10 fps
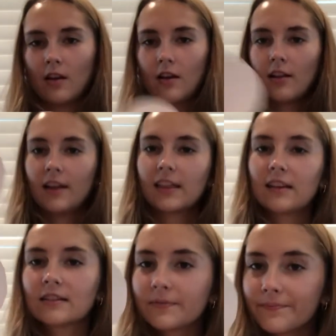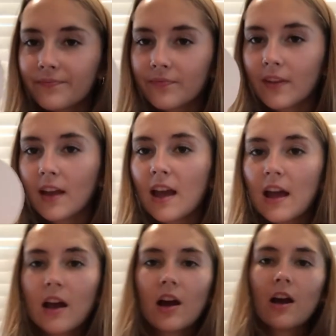Like this.
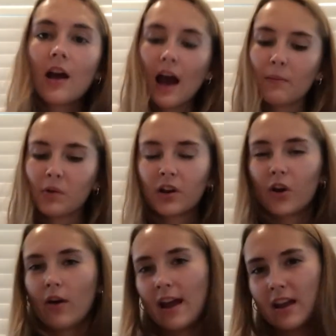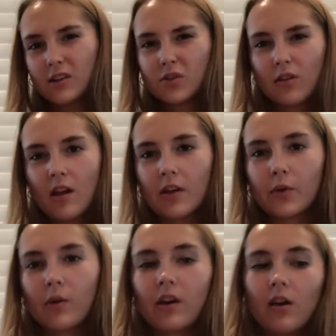I'm gonna go ahead and do the other
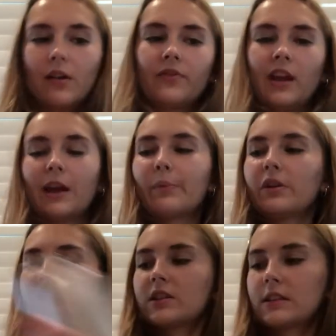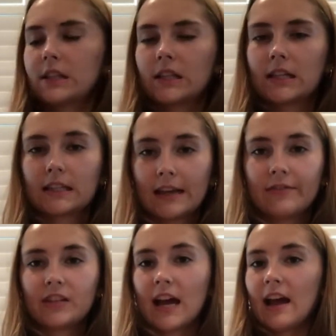one off camera just to save
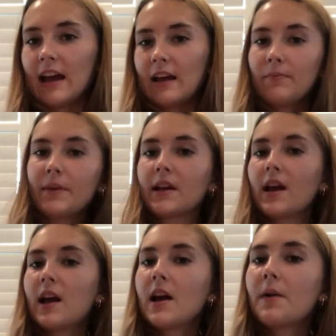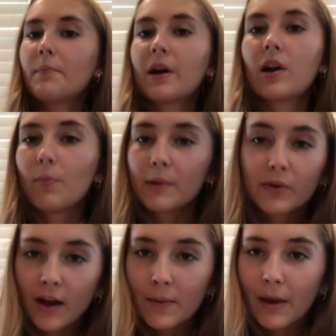time, but I'll be
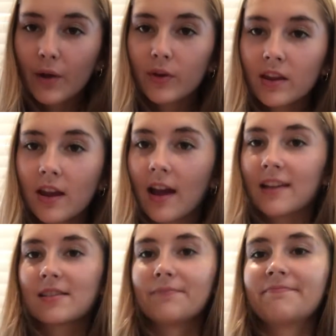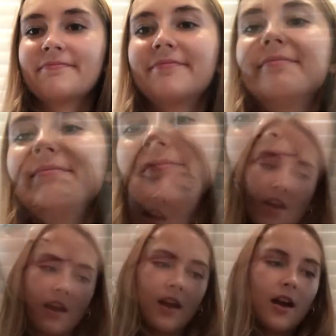right back with you guys.
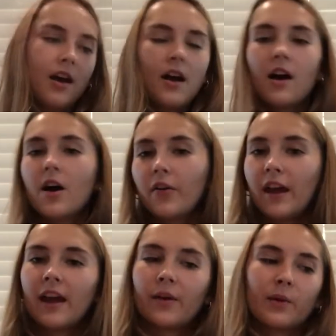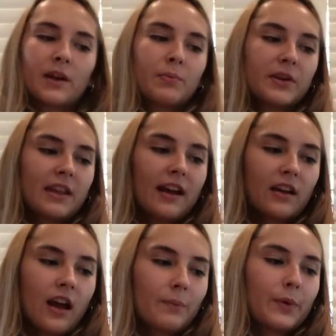Okay, we can put that
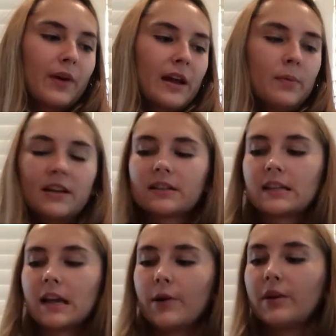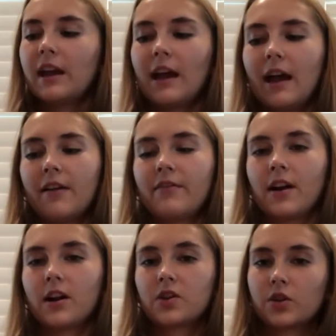cup away because now we have
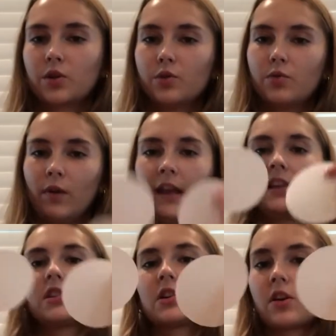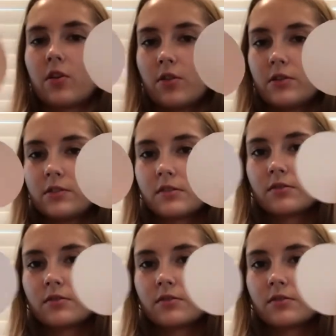our 2 white circles.